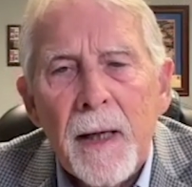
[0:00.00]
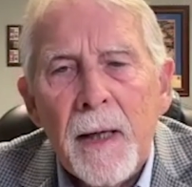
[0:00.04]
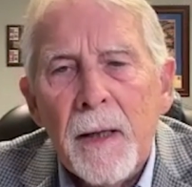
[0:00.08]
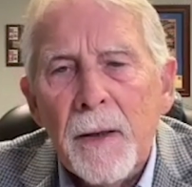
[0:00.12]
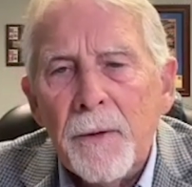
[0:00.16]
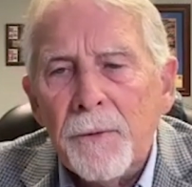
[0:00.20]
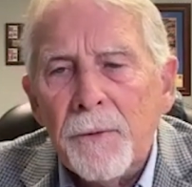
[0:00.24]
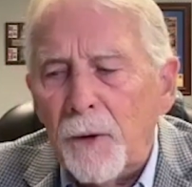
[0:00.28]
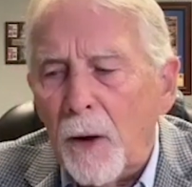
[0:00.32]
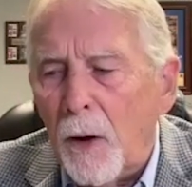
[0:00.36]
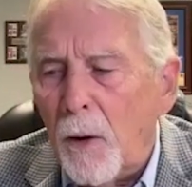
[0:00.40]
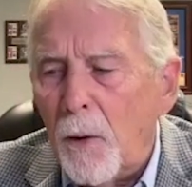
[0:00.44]

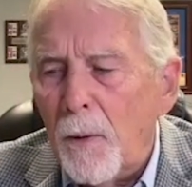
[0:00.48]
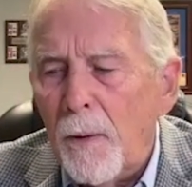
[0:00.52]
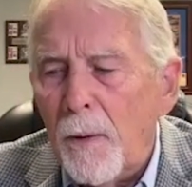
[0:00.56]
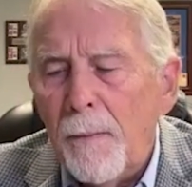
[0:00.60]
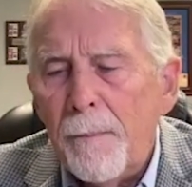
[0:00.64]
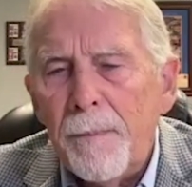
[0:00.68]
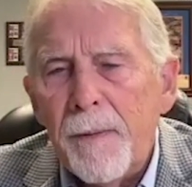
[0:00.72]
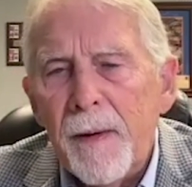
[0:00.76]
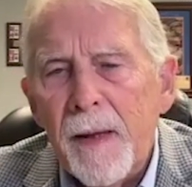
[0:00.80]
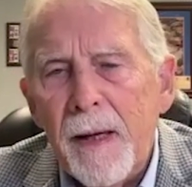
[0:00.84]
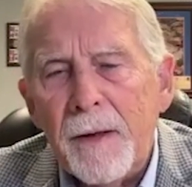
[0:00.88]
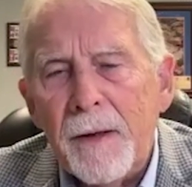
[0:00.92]
So
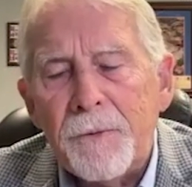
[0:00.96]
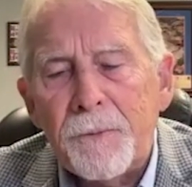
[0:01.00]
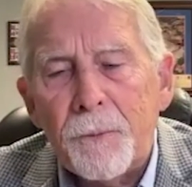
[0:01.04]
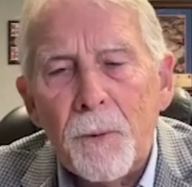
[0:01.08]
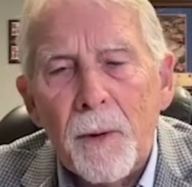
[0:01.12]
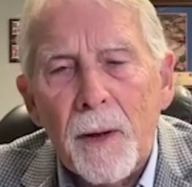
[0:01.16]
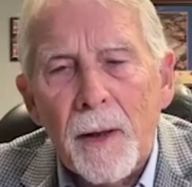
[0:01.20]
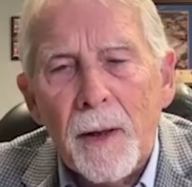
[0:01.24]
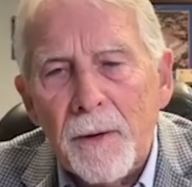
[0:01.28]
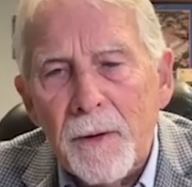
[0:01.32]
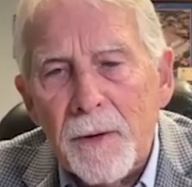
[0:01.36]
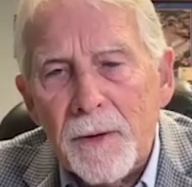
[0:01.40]
it's
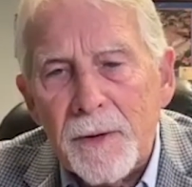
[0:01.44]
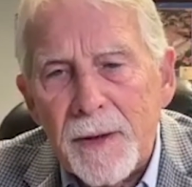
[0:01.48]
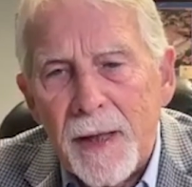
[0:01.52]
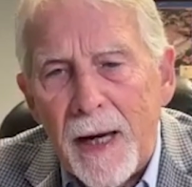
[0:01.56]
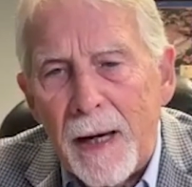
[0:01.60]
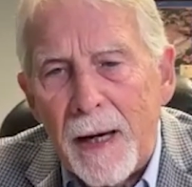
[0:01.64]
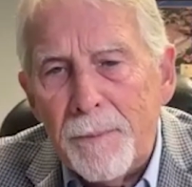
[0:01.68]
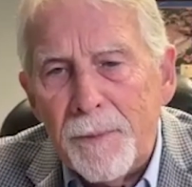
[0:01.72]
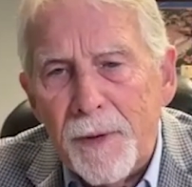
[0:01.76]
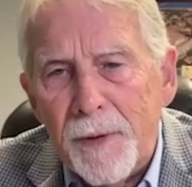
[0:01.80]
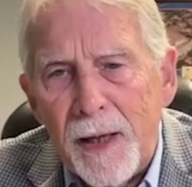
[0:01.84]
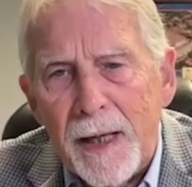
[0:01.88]
really the
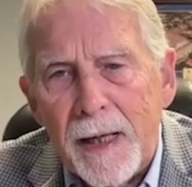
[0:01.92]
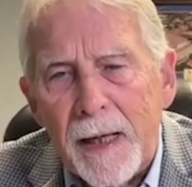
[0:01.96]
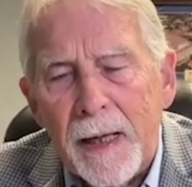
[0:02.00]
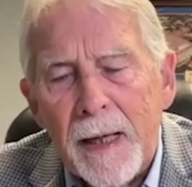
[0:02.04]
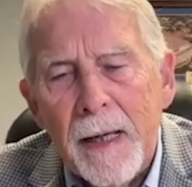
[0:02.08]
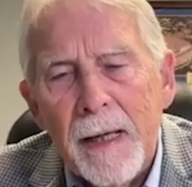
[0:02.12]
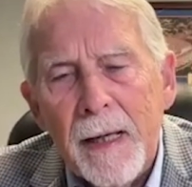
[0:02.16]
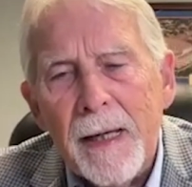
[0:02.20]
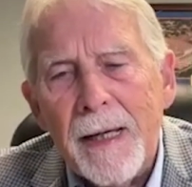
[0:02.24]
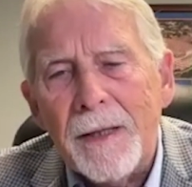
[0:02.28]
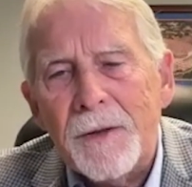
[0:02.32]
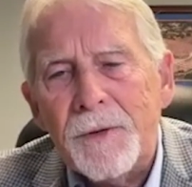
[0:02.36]
same thing.
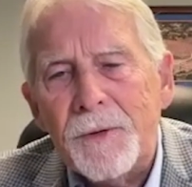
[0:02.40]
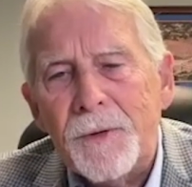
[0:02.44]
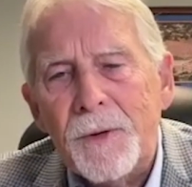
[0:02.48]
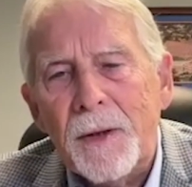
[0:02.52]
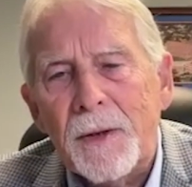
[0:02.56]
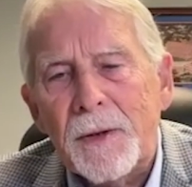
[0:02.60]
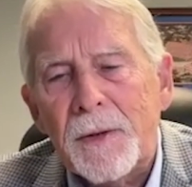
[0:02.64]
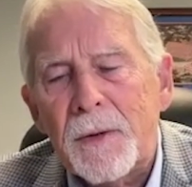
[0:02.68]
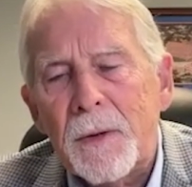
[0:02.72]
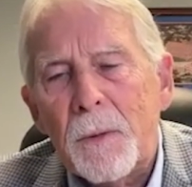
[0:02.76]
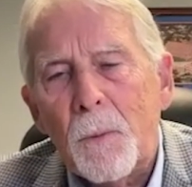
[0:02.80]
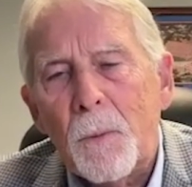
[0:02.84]
It's
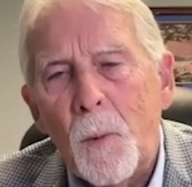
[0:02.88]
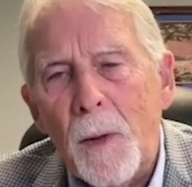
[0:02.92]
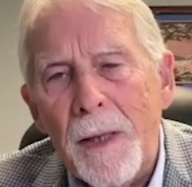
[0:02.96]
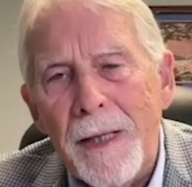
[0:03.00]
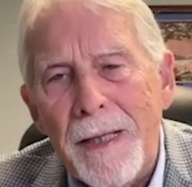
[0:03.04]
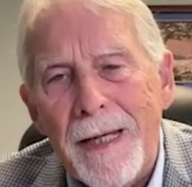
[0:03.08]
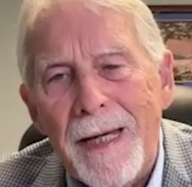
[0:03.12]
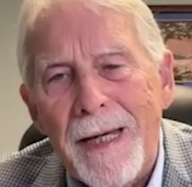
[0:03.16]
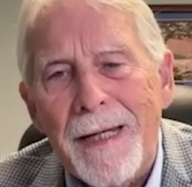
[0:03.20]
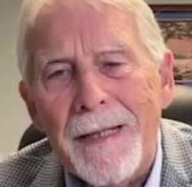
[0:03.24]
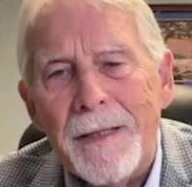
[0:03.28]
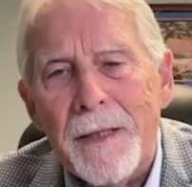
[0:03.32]
just we
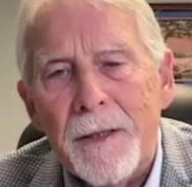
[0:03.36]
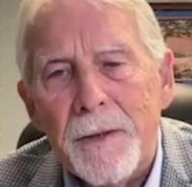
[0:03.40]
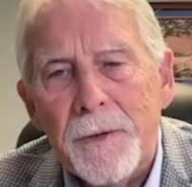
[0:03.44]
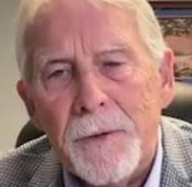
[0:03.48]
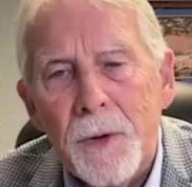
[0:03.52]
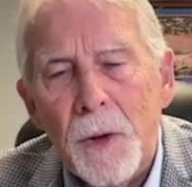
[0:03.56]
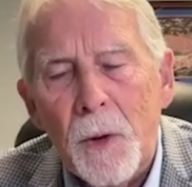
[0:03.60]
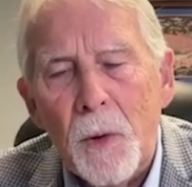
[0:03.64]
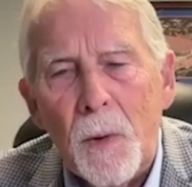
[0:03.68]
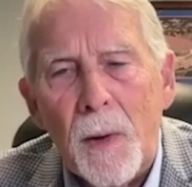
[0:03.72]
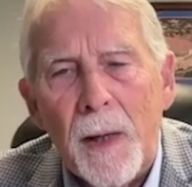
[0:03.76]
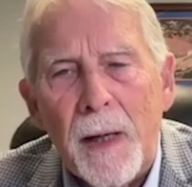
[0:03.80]
need to
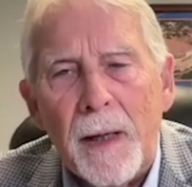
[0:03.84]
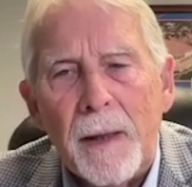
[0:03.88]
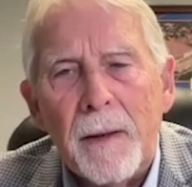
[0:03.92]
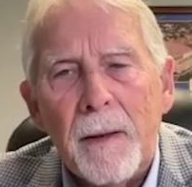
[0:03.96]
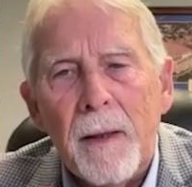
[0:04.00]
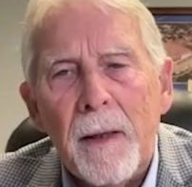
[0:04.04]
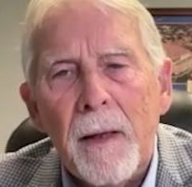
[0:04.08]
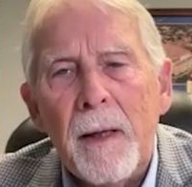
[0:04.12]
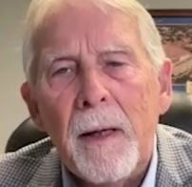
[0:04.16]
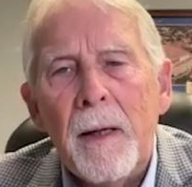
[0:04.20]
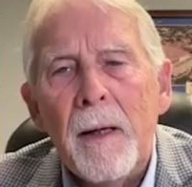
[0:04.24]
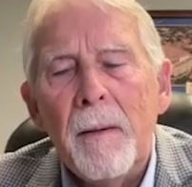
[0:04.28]
do it
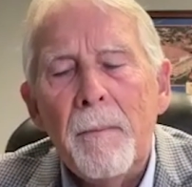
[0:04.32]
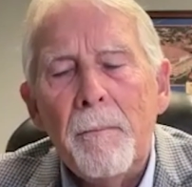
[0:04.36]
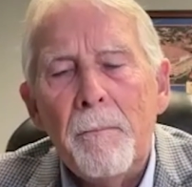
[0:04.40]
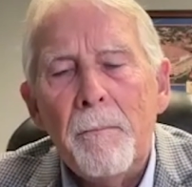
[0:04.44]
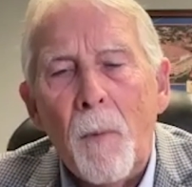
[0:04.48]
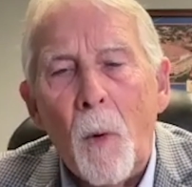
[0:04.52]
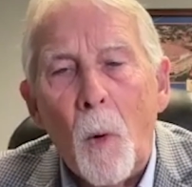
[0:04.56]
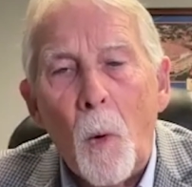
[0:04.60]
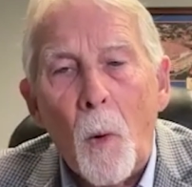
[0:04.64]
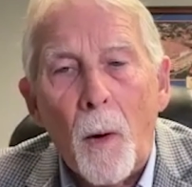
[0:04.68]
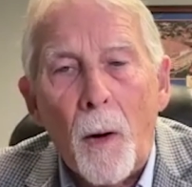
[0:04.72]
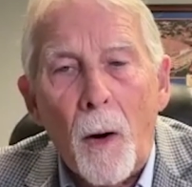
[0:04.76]

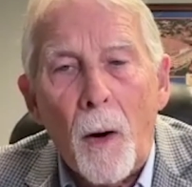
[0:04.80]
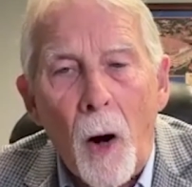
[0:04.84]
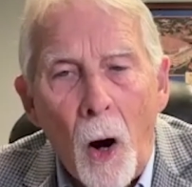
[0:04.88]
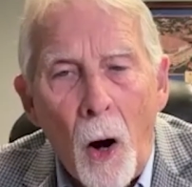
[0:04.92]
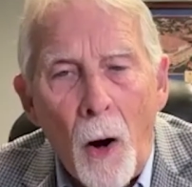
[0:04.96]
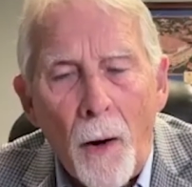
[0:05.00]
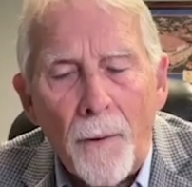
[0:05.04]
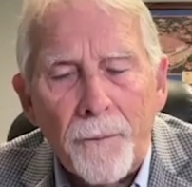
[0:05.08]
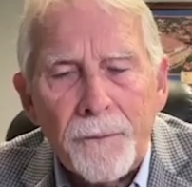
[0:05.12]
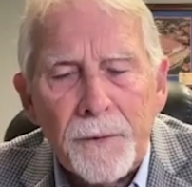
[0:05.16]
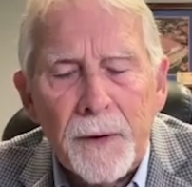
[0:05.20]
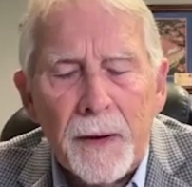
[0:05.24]
more
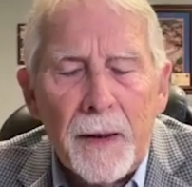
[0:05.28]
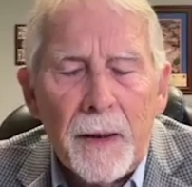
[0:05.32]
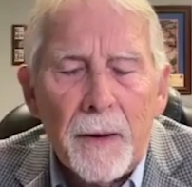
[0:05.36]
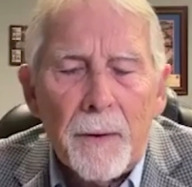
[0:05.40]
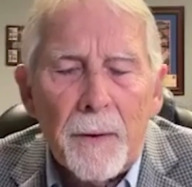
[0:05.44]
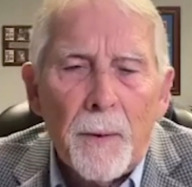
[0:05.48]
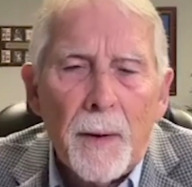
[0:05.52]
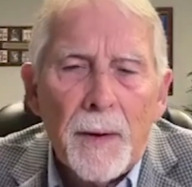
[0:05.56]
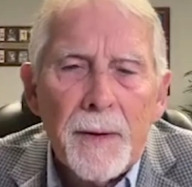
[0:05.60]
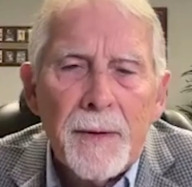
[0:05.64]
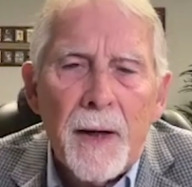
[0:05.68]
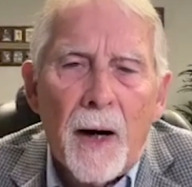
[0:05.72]
often in
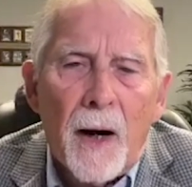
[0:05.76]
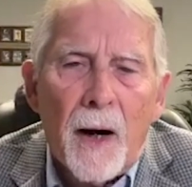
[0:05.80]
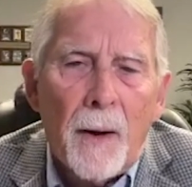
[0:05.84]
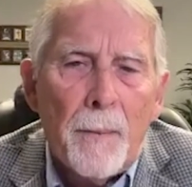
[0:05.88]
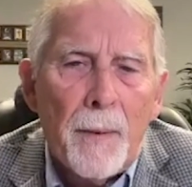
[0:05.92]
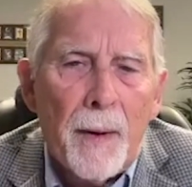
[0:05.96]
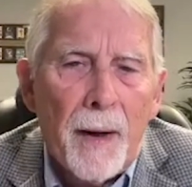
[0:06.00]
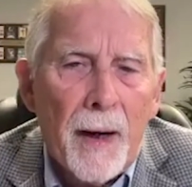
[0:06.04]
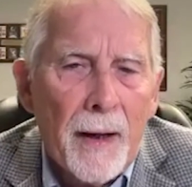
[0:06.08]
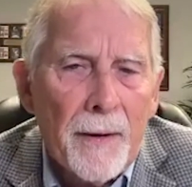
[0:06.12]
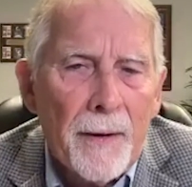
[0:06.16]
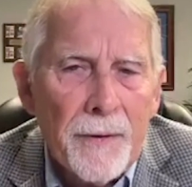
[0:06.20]

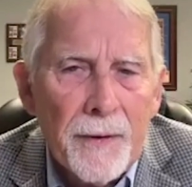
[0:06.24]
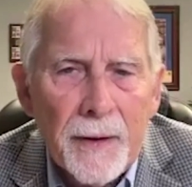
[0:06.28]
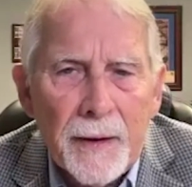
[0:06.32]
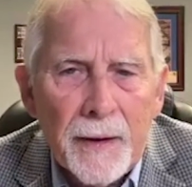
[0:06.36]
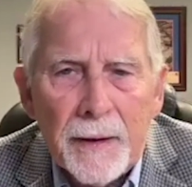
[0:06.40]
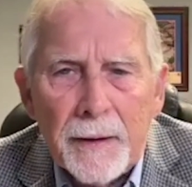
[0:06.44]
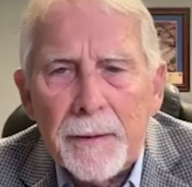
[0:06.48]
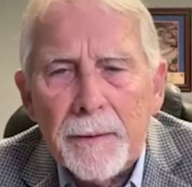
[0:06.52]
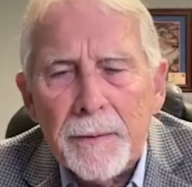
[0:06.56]
retirement, I think.